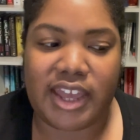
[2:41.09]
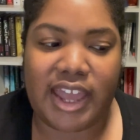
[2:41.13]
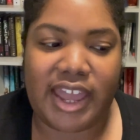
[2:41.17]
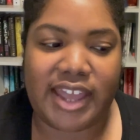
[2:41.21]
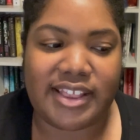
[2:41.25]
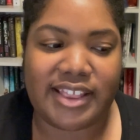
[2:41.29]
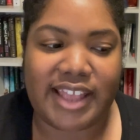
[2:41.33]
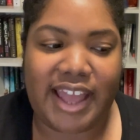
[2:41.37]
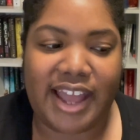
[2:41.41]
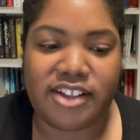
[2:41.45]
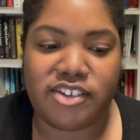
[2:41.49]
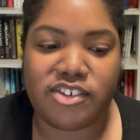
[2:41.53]

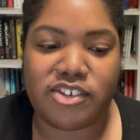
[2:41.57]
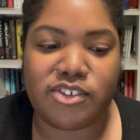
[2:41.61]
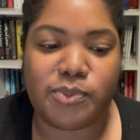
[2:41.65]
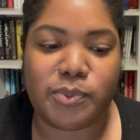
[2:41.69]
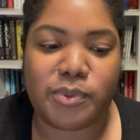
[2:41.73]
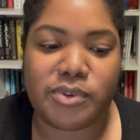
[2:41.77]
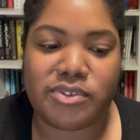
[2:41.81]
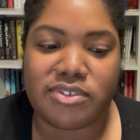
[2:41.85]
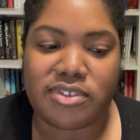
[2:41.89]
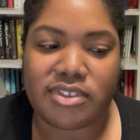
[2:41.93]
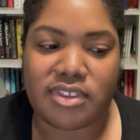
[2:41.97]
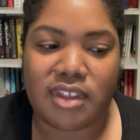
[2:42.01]
And that just
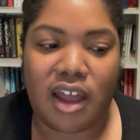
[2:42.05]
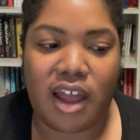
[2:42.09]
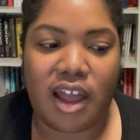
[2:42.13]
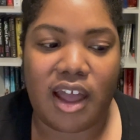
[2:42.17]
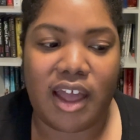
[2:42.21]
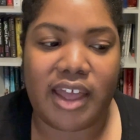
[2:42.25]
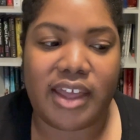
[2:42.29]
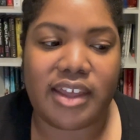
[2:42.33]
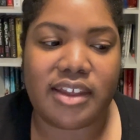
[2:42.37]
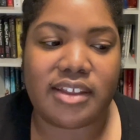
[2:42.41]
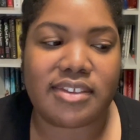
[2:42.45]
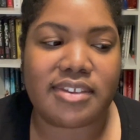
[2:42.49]
was
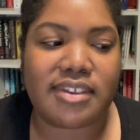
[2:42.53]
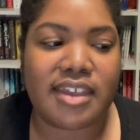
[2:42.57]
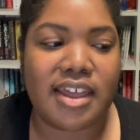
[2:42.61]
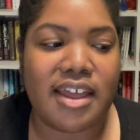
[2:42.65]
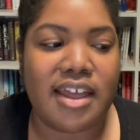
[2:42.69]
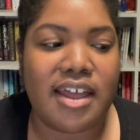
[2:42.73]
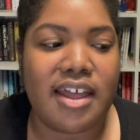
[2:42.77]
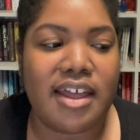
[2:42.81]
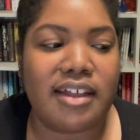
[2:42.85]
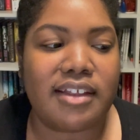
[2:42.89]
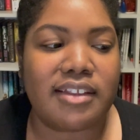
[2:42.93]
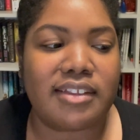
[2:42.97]
not
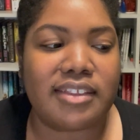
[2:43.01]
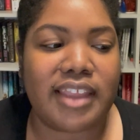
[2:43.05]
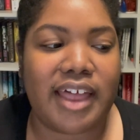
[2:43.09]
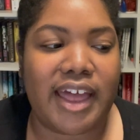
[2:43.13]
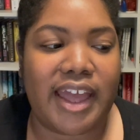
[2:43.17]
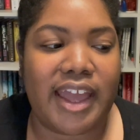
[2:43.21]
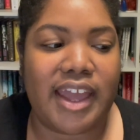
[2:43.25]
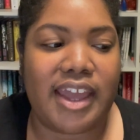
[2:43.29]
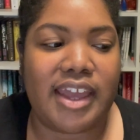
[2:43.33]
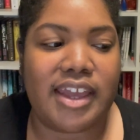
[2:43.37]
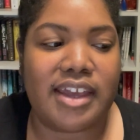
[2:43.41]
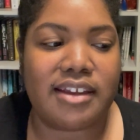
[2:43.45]

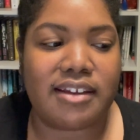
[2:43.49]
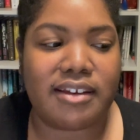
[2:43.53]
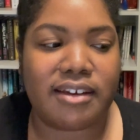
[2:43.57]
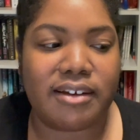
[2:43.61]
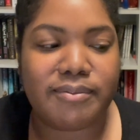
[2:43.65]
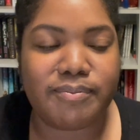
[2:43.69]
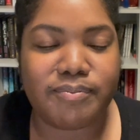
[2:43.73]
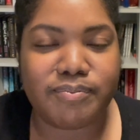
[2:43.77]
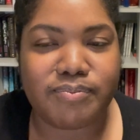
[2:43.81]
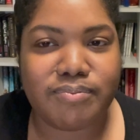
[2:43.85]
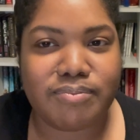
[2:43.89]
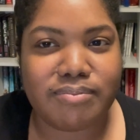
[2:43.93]
like
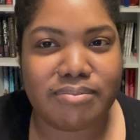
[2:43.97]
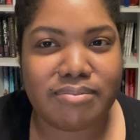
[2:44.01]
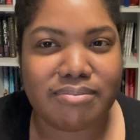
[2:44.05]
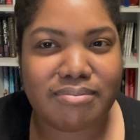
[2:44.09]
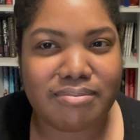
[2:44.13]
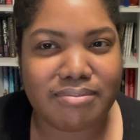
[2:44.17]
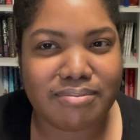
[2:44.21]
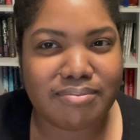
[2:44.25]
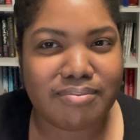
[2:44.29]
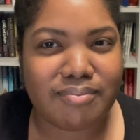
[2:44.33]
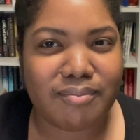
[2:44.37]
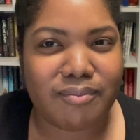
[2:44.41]

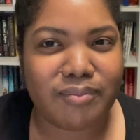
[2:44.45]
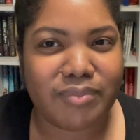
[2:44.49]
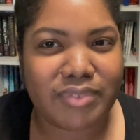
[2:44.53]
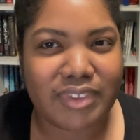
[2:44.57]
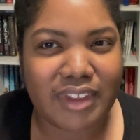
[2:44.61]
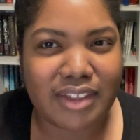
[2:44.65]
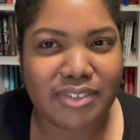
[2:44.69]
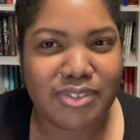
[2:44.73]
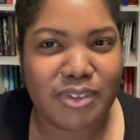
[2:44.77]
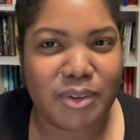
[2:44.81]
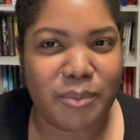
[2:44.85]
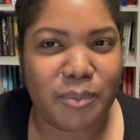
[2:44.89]

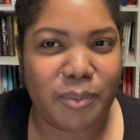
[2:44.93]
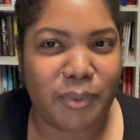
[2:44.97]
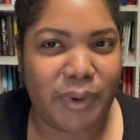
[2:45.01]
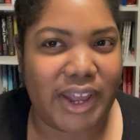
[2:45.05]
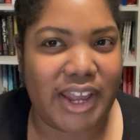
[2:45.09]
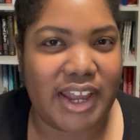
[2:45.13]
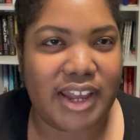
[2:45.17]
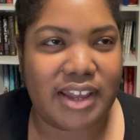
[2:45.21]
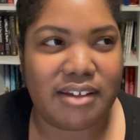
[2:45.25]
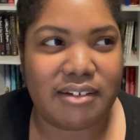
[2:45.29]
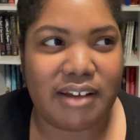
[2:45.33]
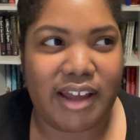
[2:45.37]
the
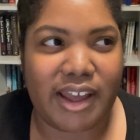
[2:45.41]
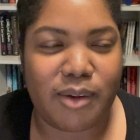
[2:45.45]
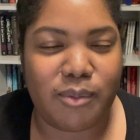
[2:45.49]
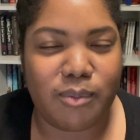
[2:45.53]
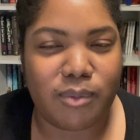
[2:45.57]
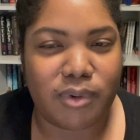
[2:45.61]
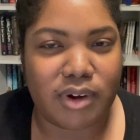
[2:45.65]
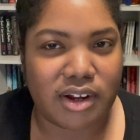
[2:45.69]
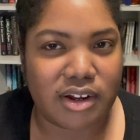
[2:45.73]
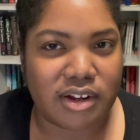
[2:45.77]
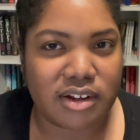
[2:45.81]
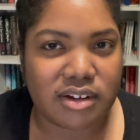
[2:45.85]
way I
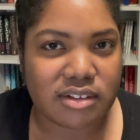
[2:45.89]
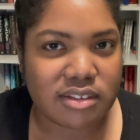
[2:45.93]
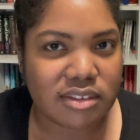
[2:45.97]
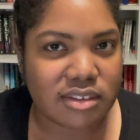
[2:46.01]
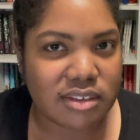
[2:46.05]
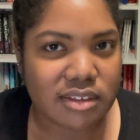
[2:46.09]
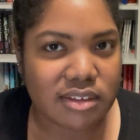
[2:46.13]
worked.